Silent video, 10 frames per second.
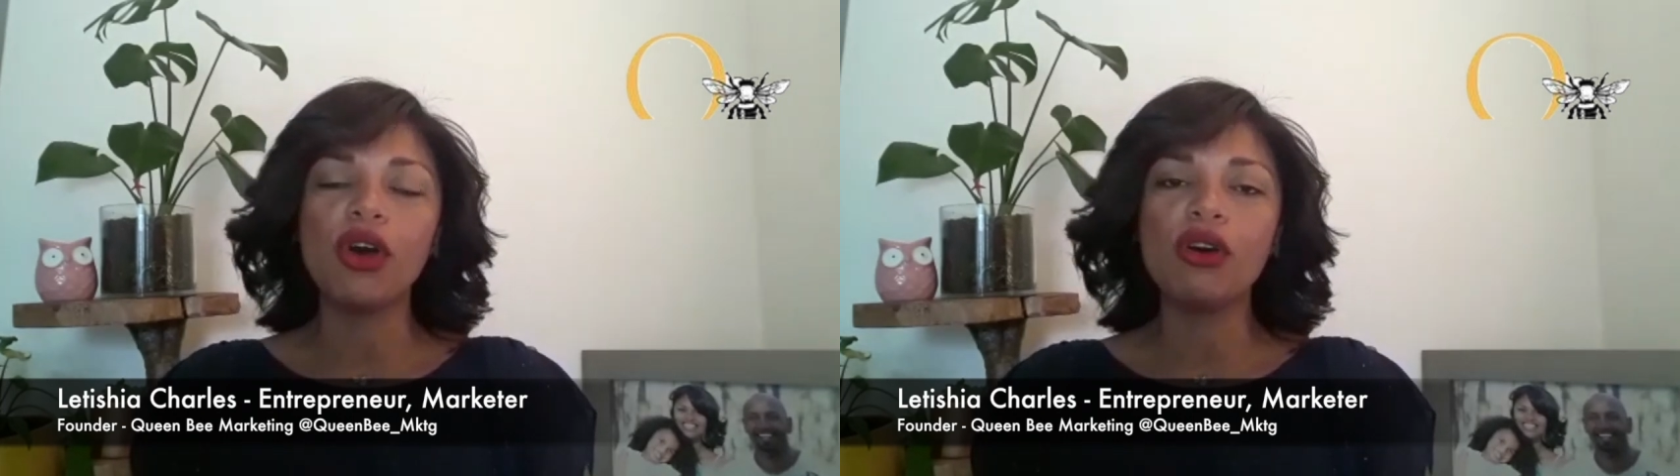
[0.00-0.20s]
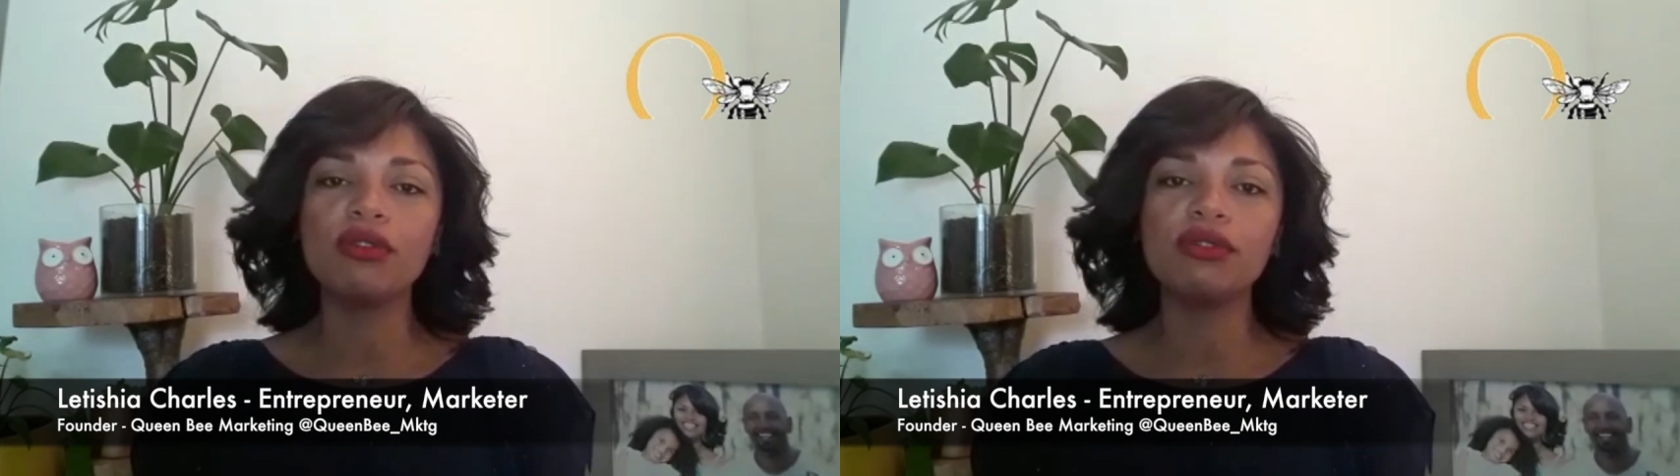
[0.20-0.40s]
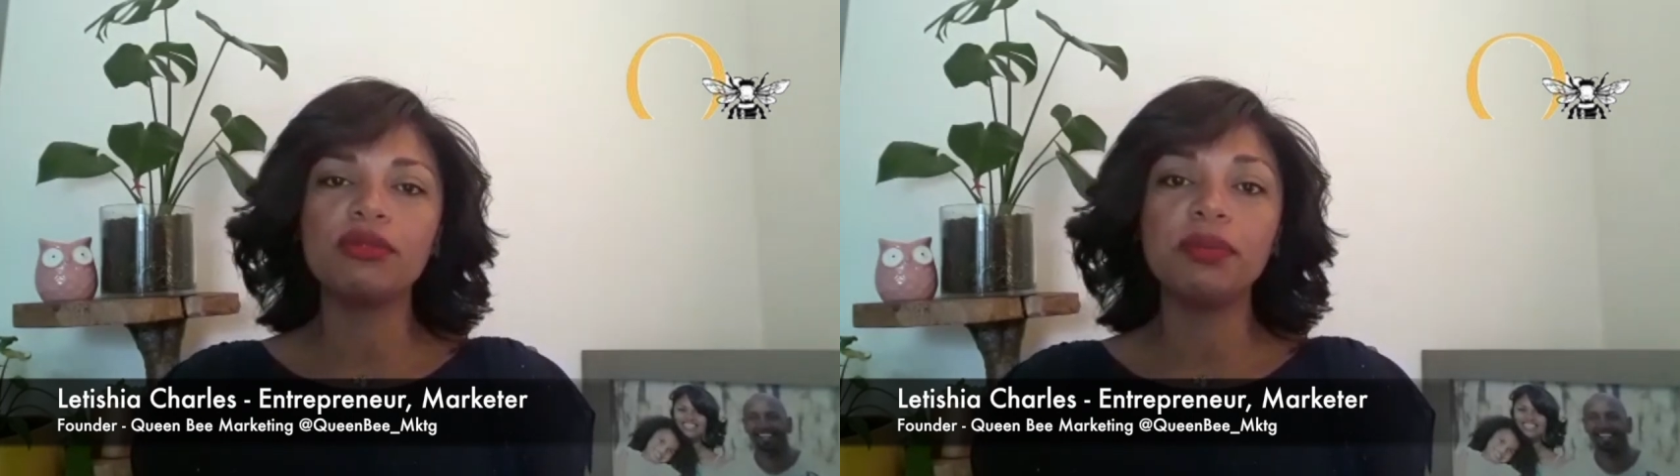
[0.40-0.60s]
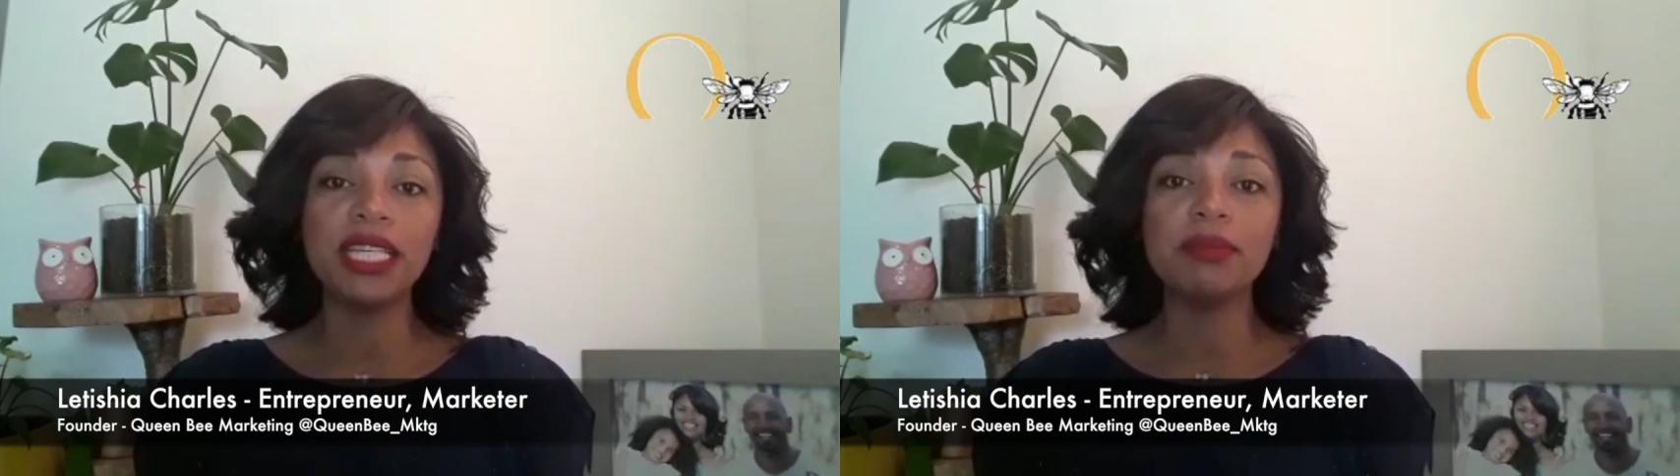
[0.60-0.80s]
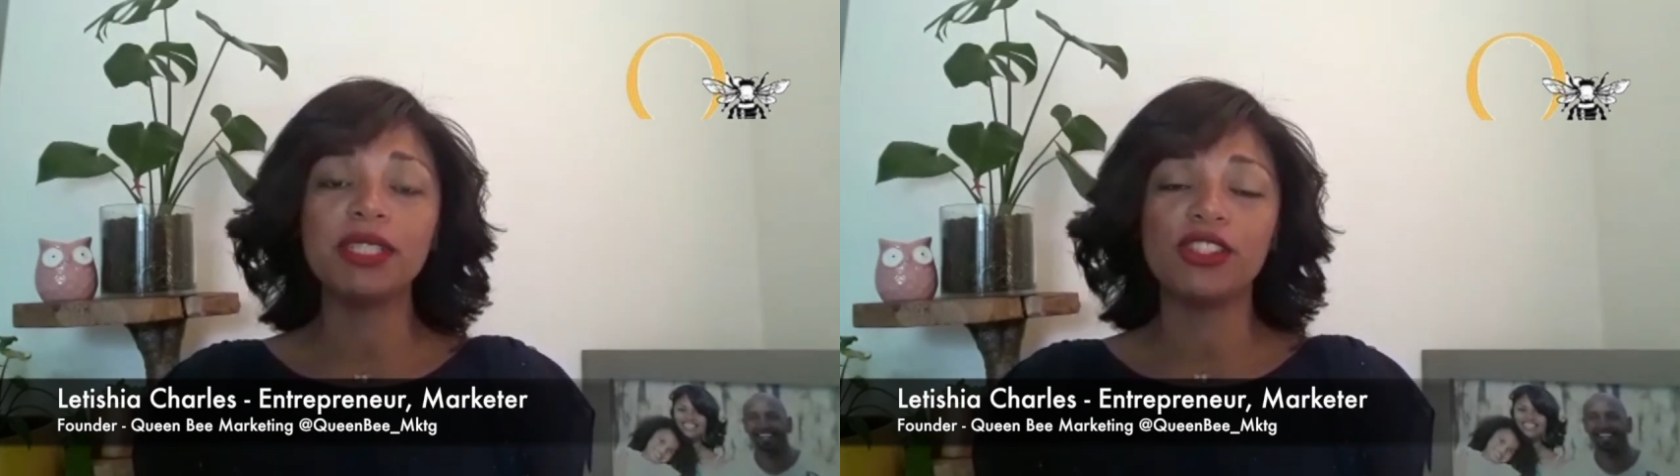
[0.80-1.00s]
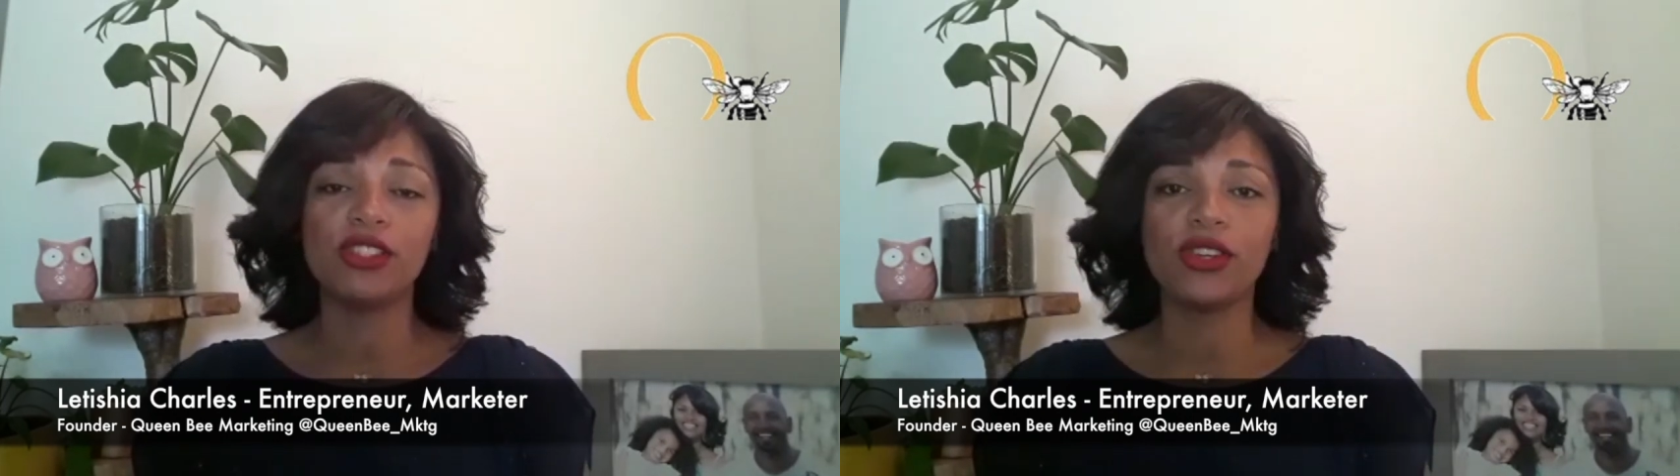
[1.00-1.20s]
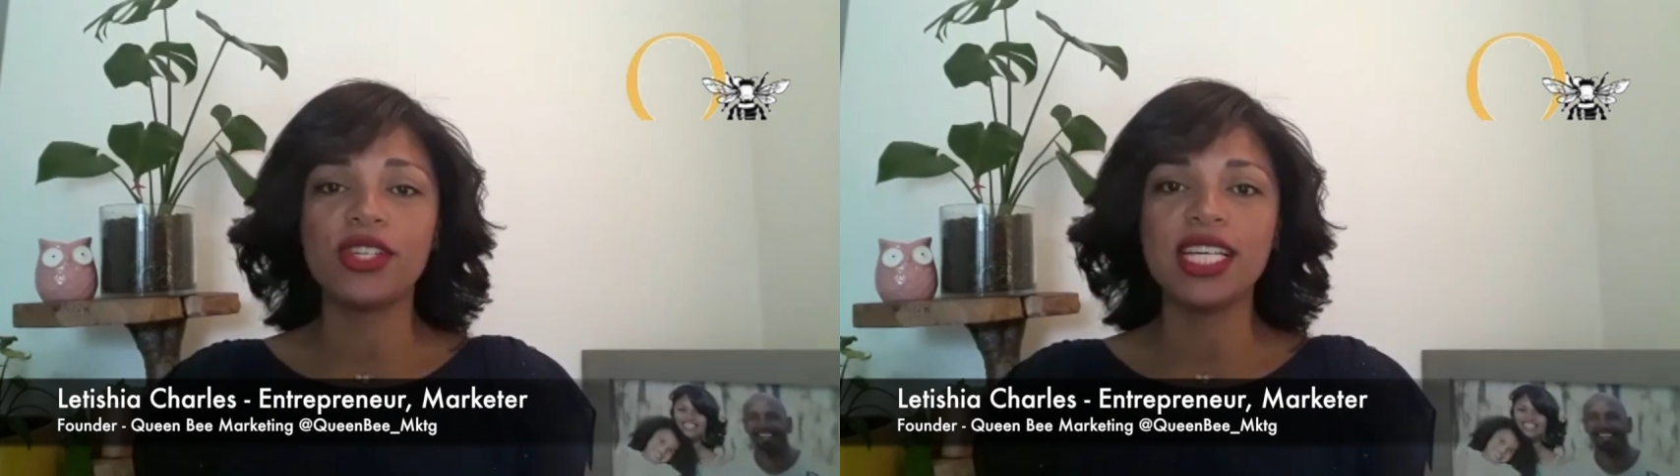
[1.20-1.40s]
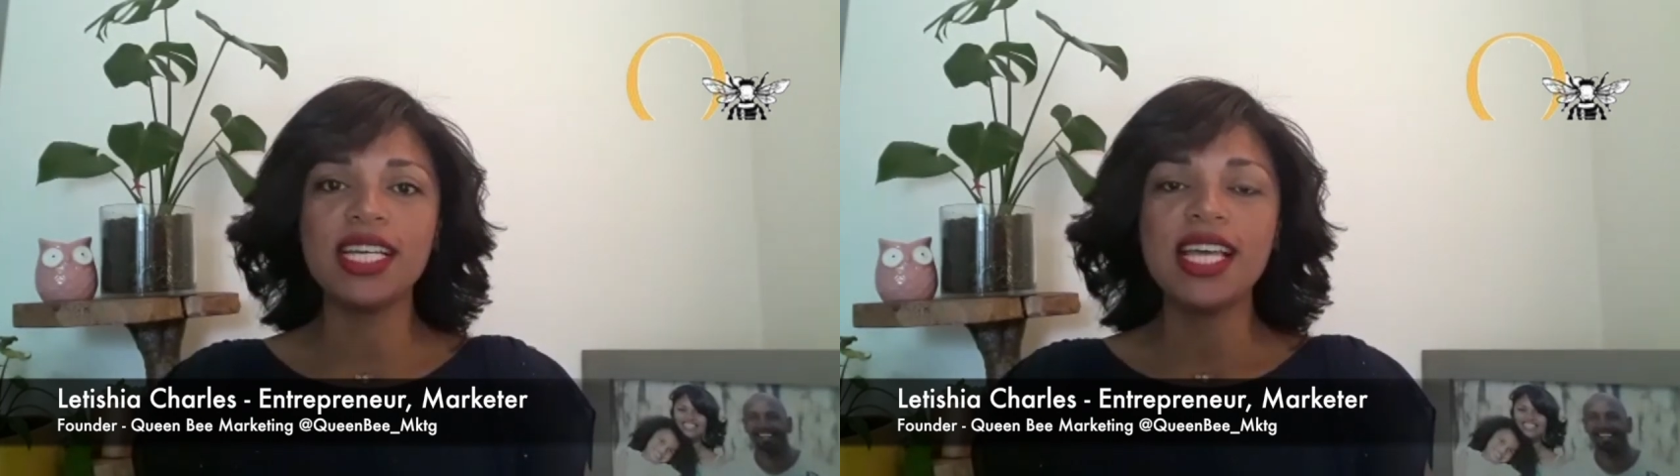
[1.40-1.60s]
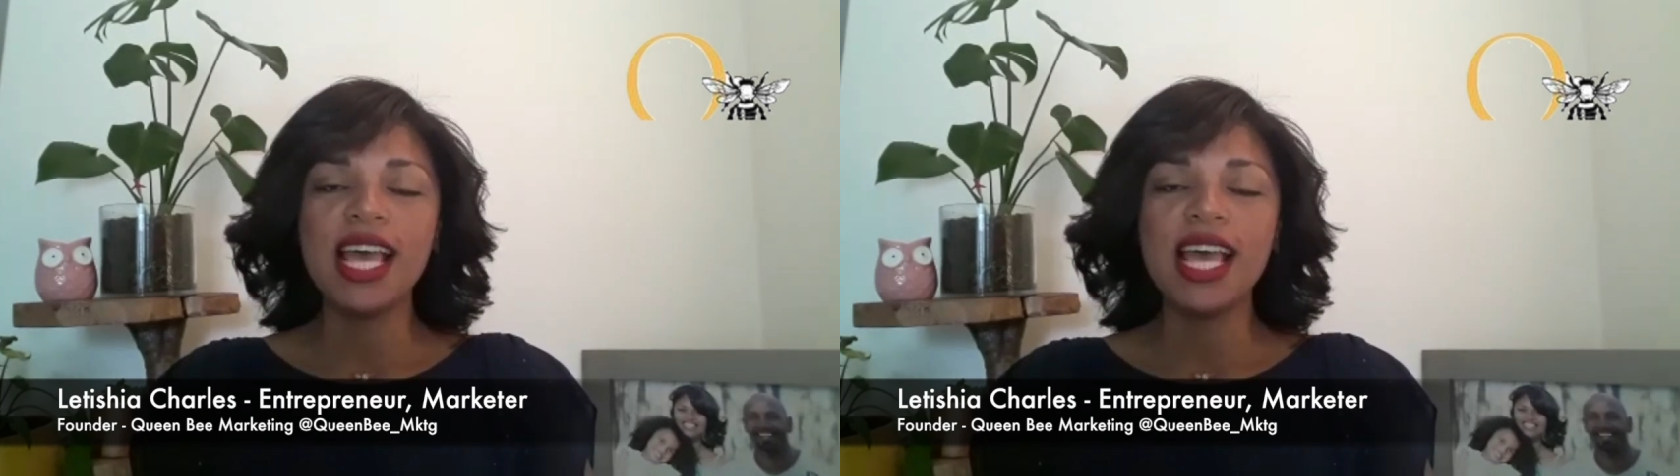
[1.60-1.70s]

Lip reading: of being a business owner,